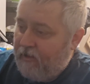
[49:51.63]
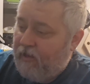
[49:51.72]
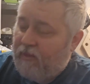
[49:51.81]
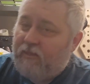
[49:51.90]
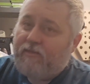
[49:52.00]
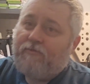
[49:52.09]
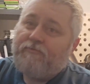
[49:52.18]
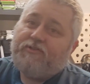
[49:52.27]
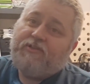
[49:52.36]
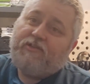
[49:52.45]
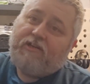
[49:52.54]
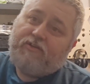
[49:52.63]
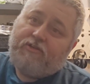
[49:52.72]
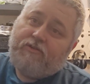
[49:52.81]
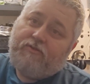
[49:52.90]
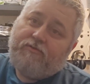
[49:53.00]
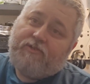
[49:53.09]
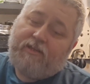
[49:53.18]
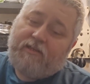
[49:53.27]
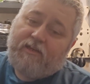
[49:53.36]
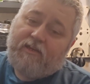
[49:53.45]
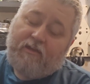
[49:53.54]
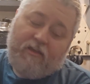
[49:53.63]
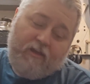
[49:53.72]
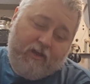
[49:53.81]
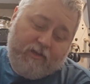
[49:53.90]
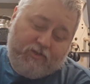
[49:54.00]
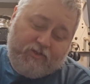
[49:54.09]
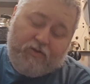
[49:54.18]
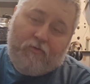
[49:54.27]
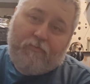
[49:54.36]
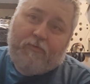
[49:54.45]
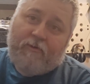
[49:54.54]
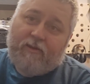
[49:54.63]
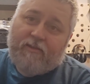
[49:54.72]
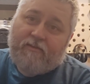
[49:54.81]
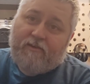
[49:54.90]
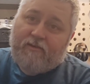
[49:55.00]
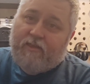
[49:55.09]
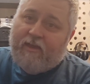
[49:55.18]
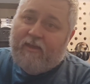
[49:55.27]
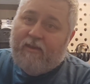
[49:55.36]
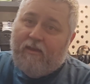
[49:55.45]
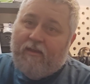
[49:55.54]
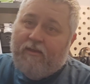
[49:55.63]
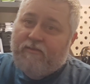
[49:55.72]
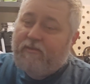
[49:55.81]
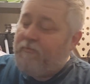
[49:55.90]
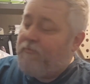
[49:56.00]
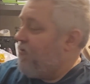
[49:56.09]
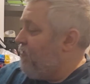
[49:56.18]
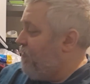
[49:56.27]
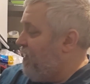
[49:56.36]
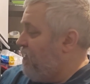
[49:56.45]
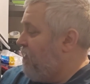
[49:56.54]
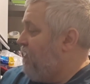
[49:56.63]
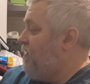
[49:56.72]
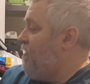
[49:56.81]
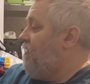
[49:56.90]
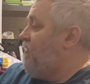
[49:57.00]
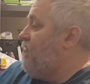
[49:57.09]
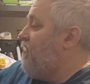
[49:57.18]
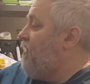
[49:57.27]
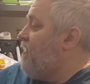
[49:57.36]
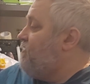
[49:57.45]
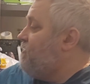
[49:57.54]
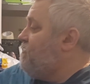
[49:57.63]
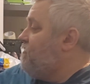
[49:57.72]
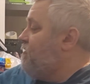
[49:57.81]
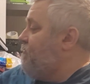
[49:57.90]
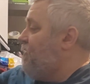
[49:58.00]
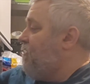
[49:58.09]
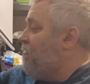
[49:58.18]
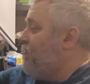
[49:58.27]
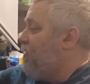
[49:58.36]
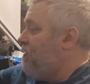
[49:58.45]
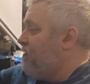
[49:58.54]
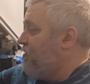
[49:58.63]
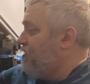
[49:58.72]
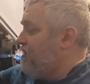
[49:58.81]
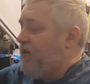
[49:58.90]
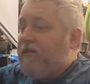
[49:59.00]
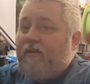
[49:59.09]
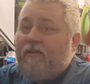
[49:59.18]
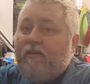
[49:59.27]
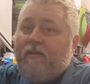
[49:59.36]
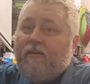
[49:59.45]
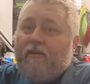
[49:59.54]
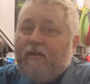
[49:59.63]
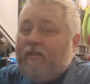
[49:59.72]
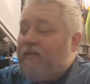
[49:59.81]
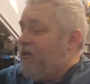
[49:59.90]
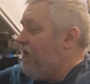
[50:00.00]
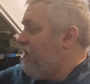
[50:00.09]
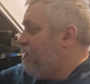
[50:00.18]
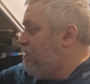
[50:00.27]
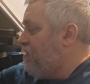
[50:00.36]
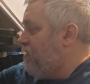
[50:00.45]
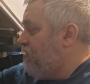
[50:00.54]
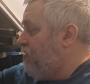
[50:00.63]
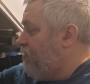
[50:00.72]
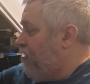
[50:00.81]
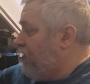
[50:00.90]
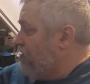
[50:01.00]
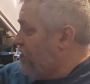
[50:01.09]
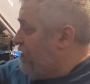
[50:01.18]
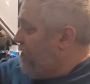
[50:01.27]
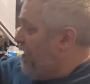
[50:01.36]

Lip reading: And they don't suggest you use any soap or anything like that on the printer bed. It'll cause it to become unsticky, and then parts will be